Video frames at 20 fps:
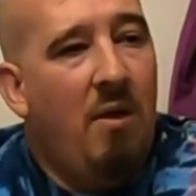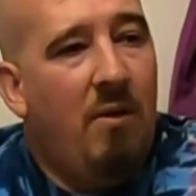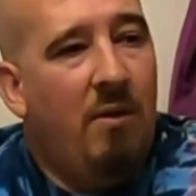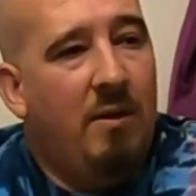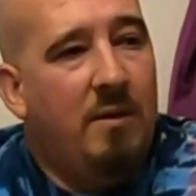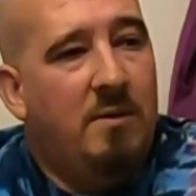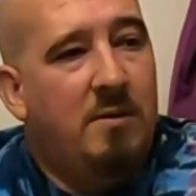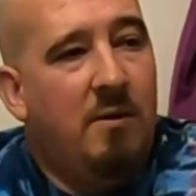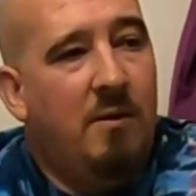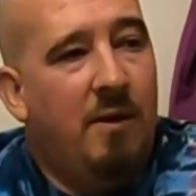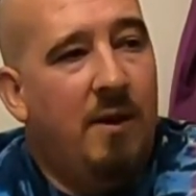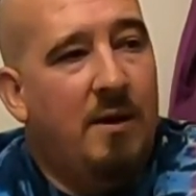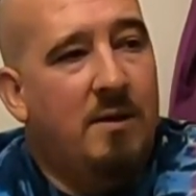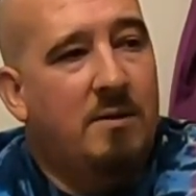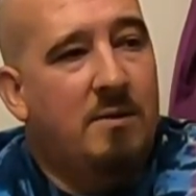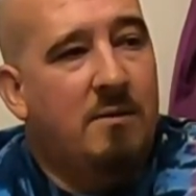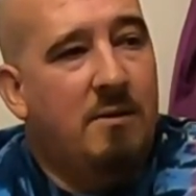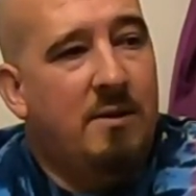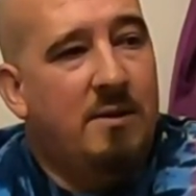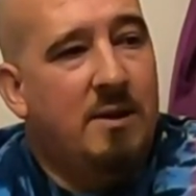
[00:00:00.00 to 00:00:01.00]
Only two
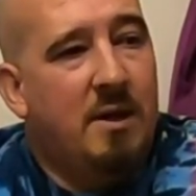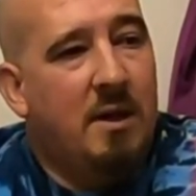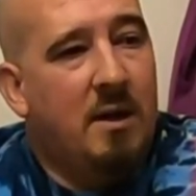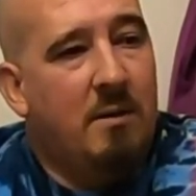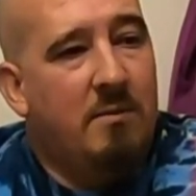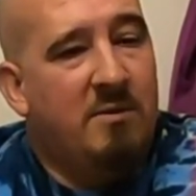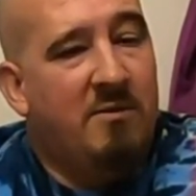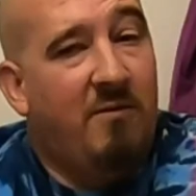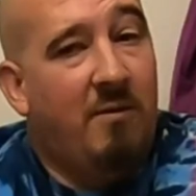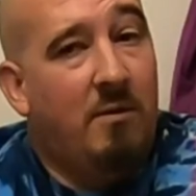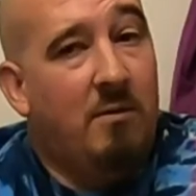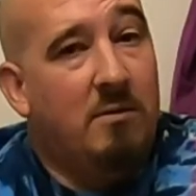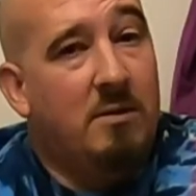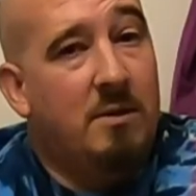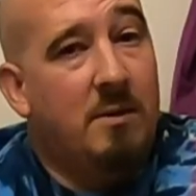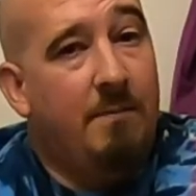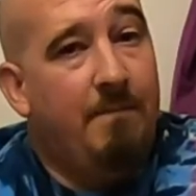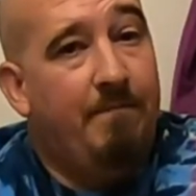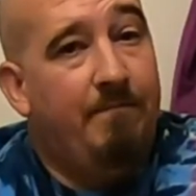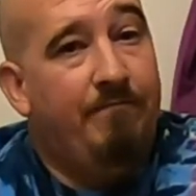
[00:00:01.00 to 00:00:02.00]
things cause hiccups,
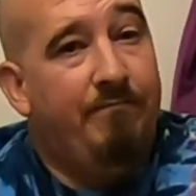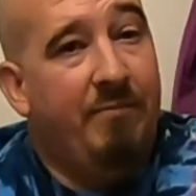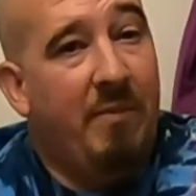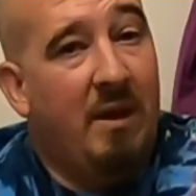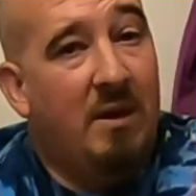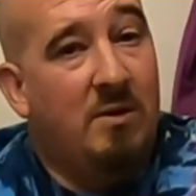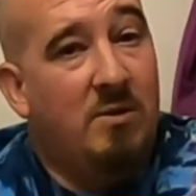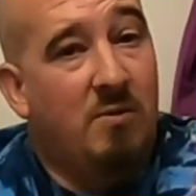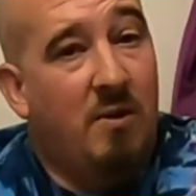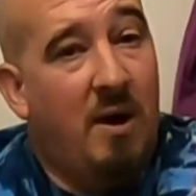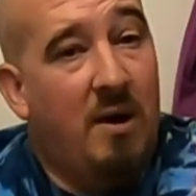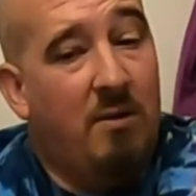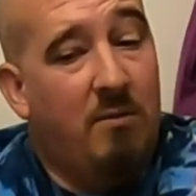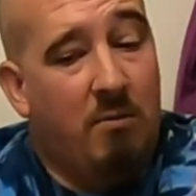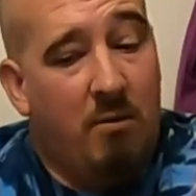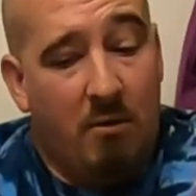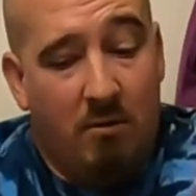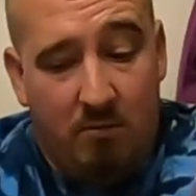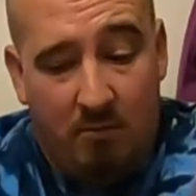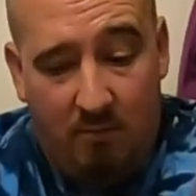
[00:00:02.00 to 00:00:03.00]
folks a dry
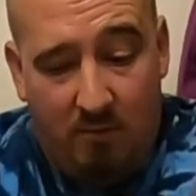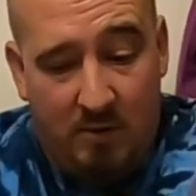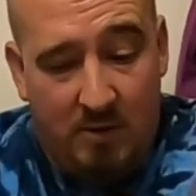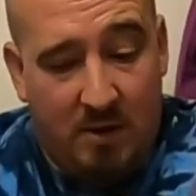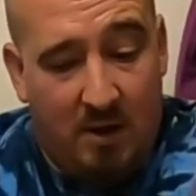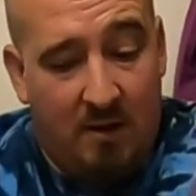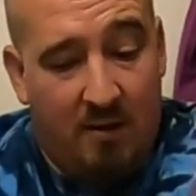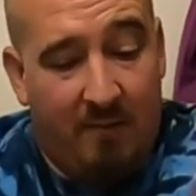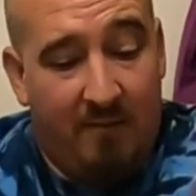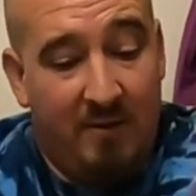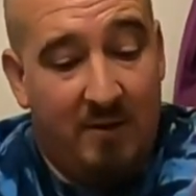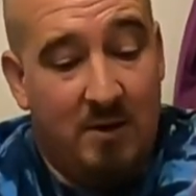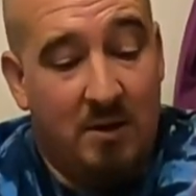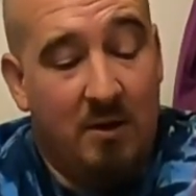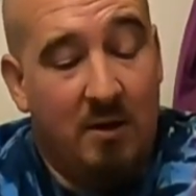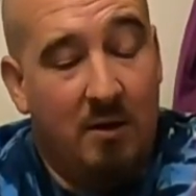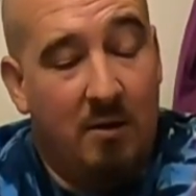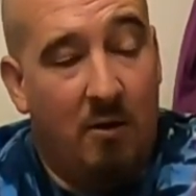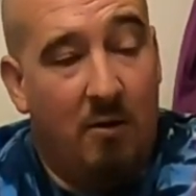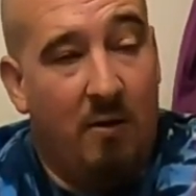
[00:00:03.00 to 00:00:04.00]
throat, which I
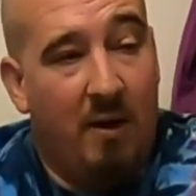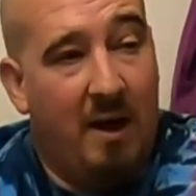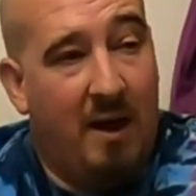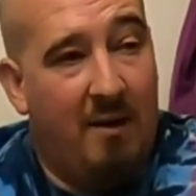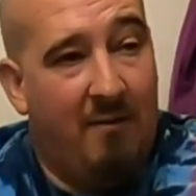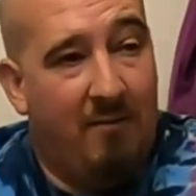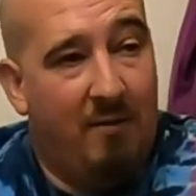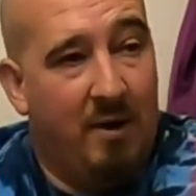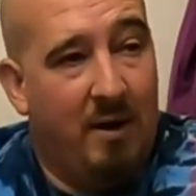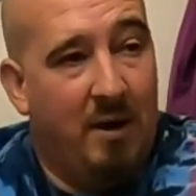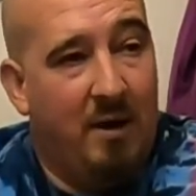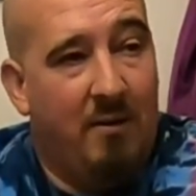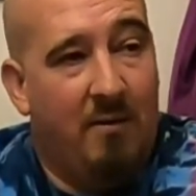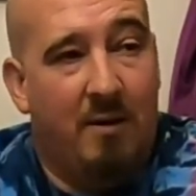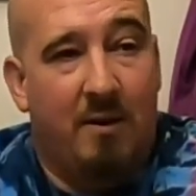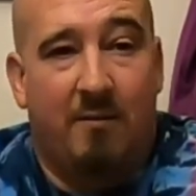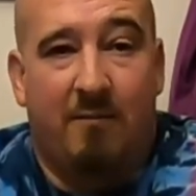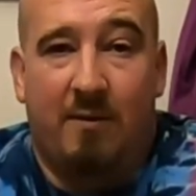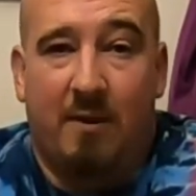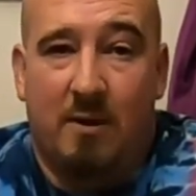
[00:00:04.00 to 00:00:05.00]
obviously don't have right now,
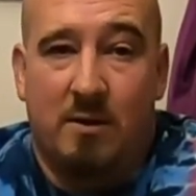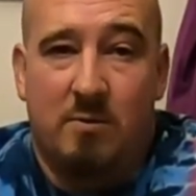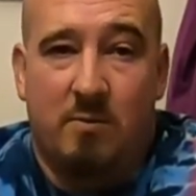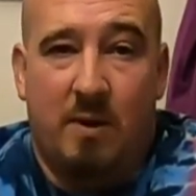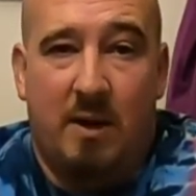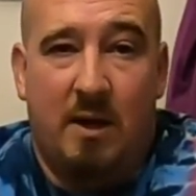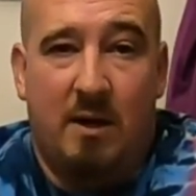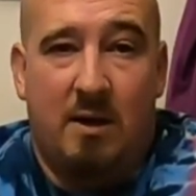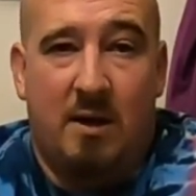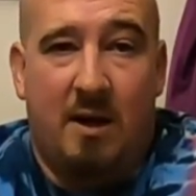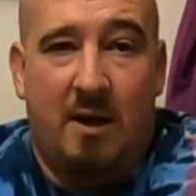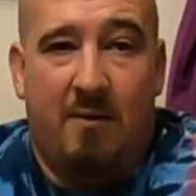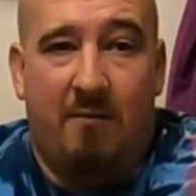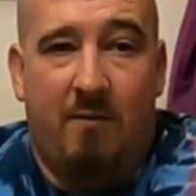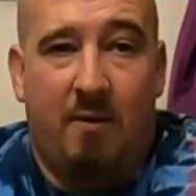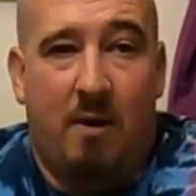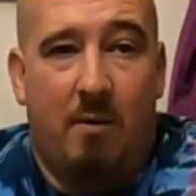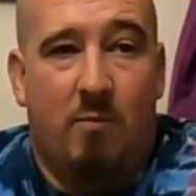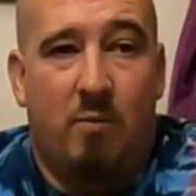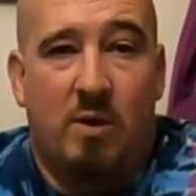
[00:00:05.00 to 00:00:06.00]
and a fluctuating
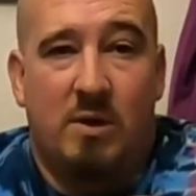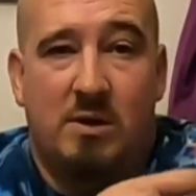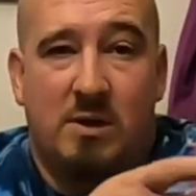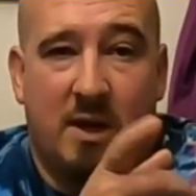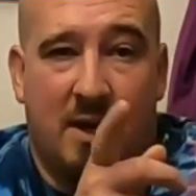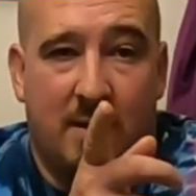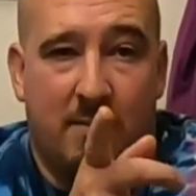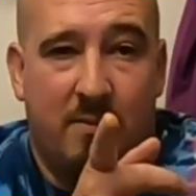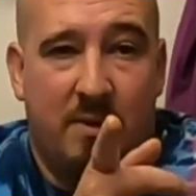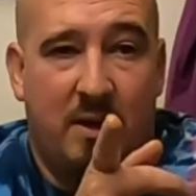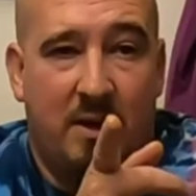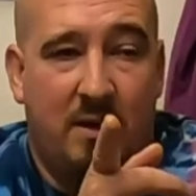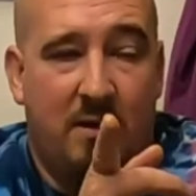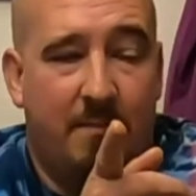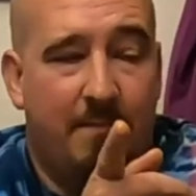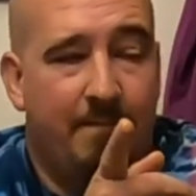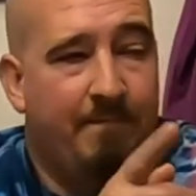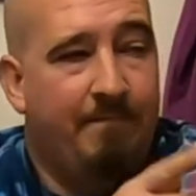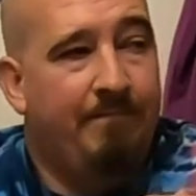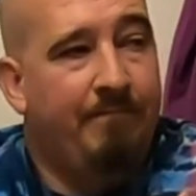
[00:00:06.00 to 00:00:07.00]
diaphragm, which can
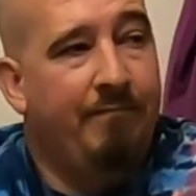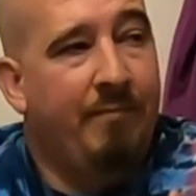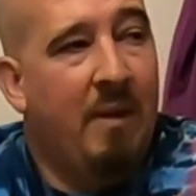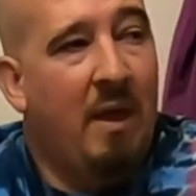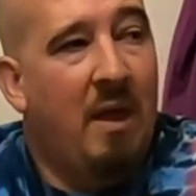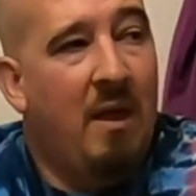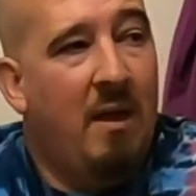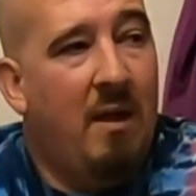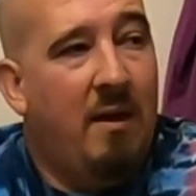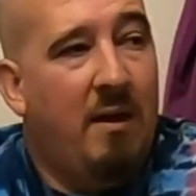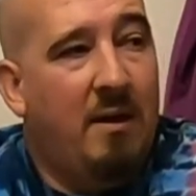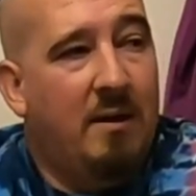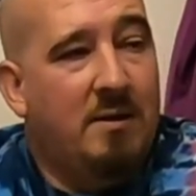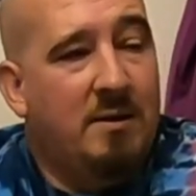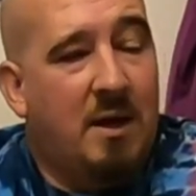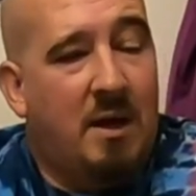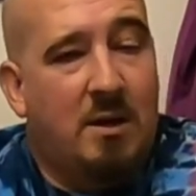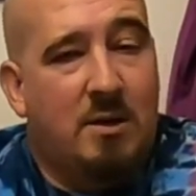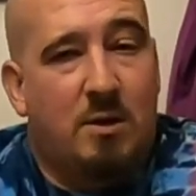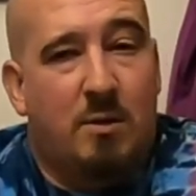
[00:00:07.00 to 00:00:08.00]
be
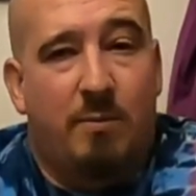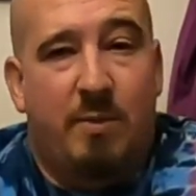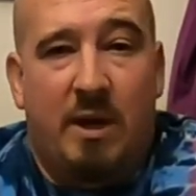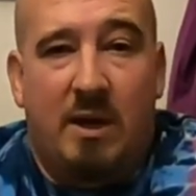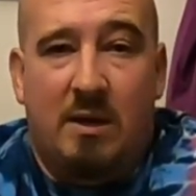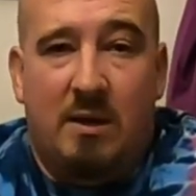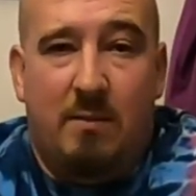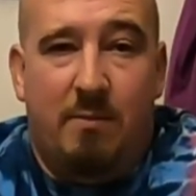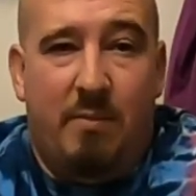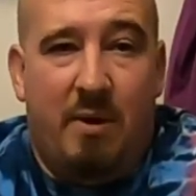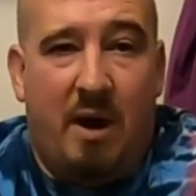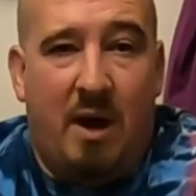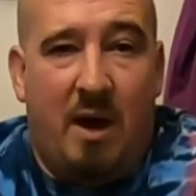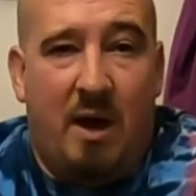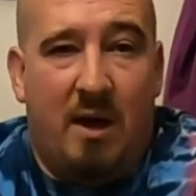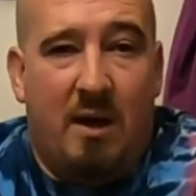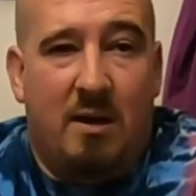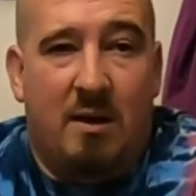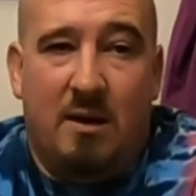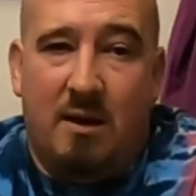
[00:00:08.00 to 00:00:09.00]
exacerbated
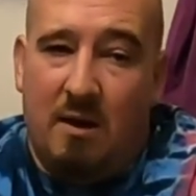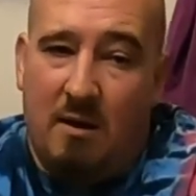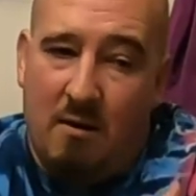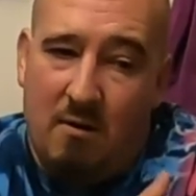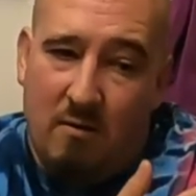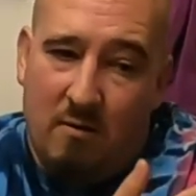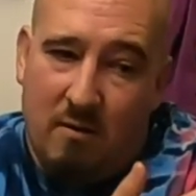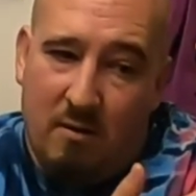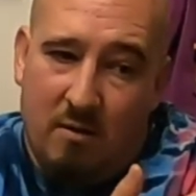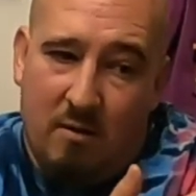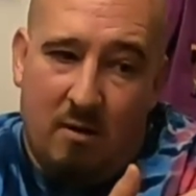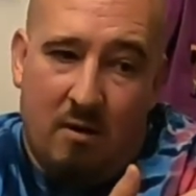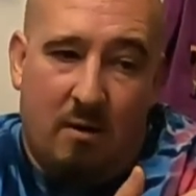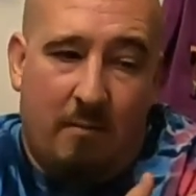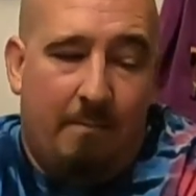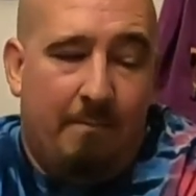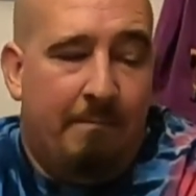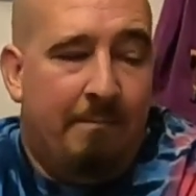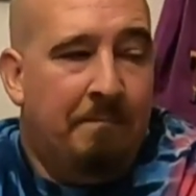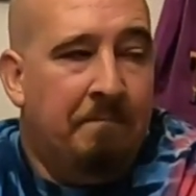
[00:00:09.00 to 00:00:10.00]
by
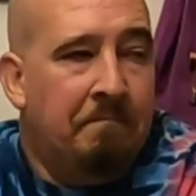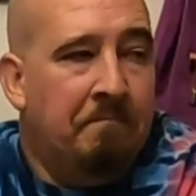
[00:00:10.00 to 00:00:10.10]
alcohol.